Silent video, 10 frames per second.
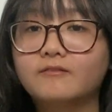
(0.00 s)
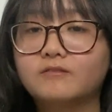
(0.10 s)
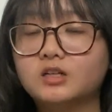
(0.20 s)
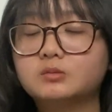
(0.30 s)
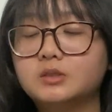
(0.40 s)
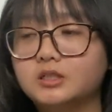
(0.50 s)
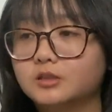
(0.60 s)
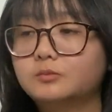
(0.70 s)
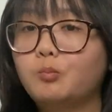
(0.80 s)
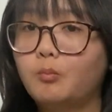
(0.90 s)
freshman
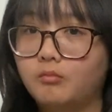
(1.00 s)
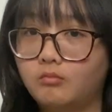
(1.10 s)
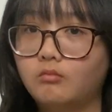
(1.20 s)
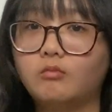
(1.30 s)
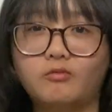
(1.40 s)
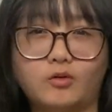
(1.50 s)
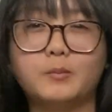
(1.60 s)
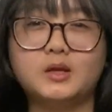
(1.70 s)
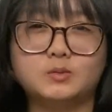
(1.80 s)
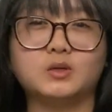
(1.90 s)
year, for
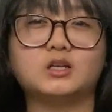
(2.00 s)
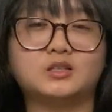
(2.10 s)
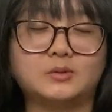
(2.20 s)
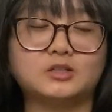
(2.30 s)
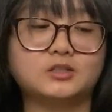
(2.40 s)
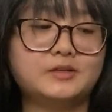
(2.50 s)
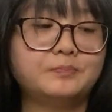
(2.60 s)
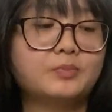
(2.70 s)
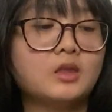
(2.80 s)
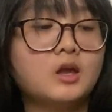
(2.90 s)
me especially,
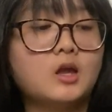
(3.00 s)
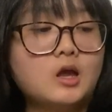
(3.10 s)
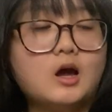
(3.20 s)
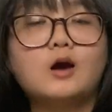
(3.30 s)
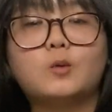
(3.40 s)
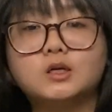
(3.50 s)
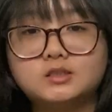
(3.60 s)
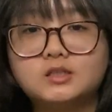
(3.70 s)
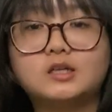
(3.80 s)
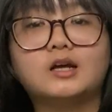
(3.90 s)
I walked
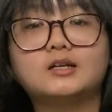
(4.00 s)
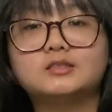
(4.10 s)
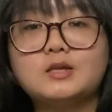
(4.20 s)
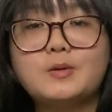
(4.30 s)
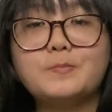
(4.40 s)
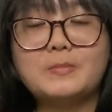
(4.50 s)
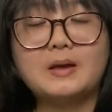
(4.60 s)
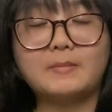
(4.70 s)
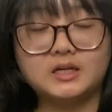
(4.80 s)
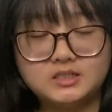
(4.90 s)
into class
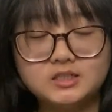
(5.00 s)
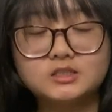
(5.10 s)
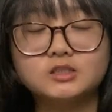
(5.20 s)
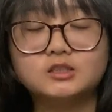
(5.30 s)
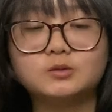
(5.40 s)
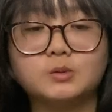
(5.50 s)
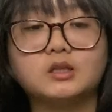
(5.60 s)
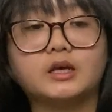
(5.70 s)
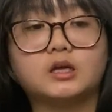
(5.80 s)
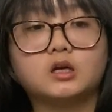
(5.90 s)
and my teachers were
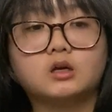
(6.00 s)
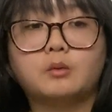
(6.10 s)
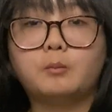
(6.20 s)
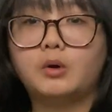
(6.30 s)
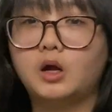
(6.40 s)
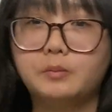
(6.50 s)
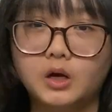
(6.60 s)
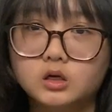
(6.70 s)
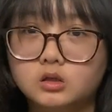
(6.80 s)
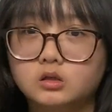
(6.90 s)
like, buy a
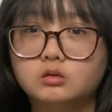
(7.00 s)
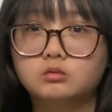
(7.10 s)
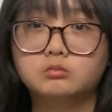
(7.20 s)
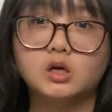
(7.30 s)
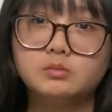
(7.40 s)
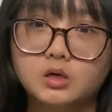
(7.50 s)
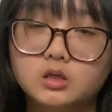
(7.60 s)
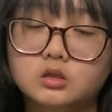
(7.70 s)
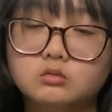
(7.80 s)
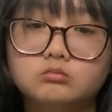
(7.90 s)
binder.
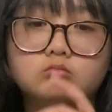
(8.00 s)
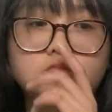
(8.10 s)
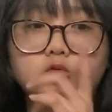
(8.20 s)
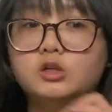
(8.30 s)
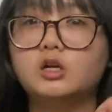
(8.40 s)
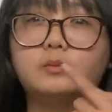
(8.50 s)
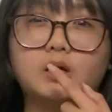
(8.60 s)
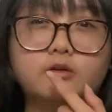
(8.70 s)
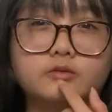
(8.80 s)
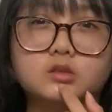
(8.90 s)
You need a
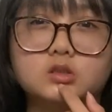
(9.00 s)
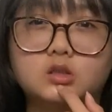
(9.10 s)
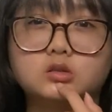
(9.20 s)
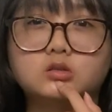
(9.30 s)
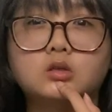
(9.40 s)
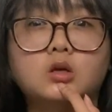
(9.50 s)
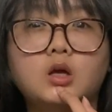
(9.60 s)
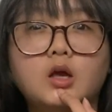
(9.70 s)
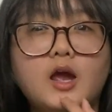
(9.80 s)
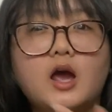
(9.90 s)
binder for this class.
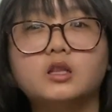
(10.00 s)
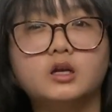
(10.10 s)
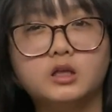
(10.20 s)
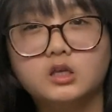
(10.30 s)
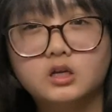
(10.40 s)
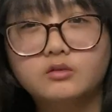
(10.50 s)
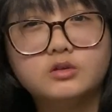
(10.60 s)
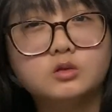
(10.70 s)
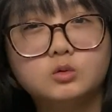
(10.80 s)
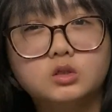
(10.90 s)
And then at the end of the
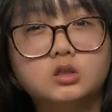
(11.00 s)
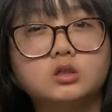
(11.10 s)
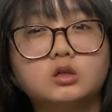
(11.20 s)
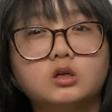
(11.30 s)
school year,